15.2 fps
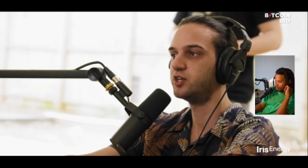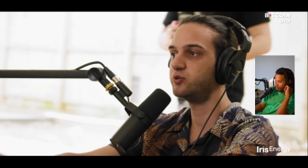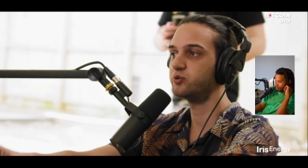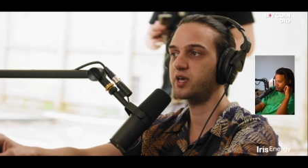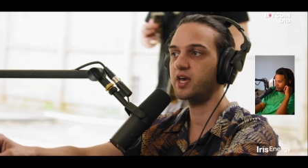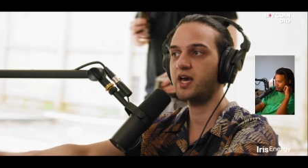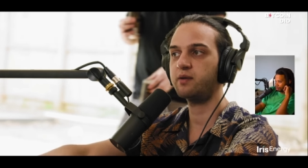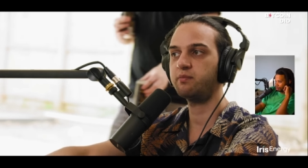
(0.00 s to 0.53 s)
You
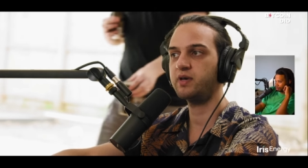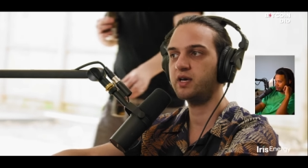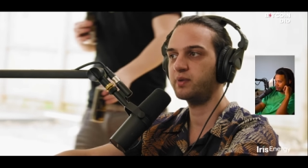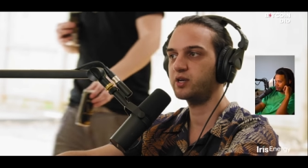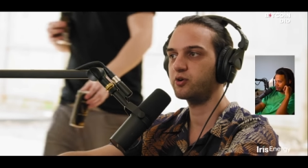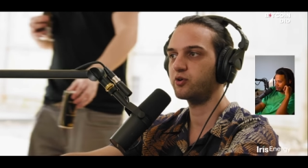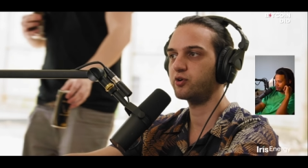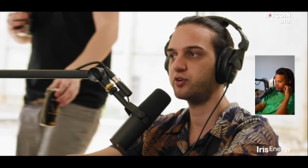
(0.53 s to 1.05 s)
can be a
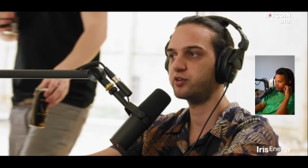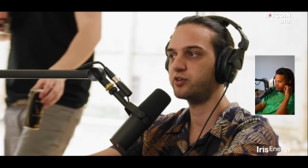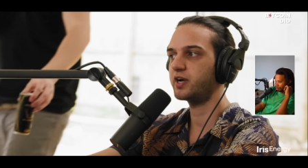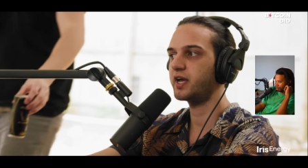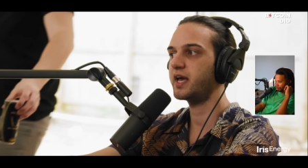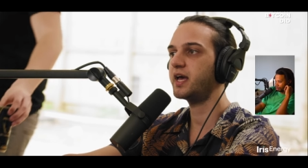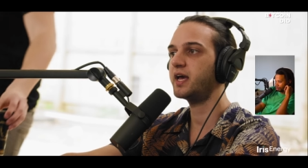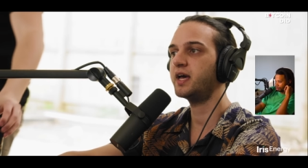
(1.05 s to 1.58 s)

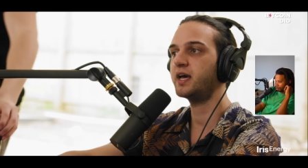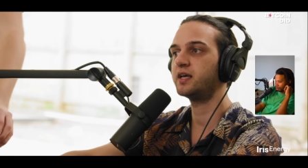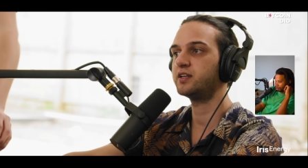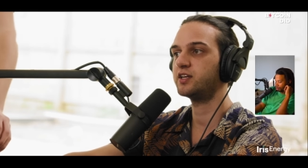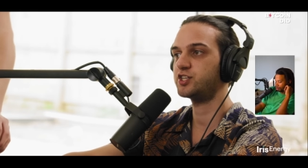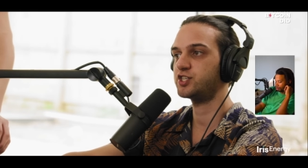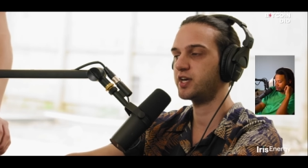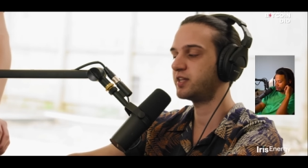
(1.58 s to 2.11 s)
Bitcoiner,
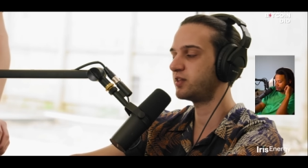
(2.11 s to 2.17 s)
and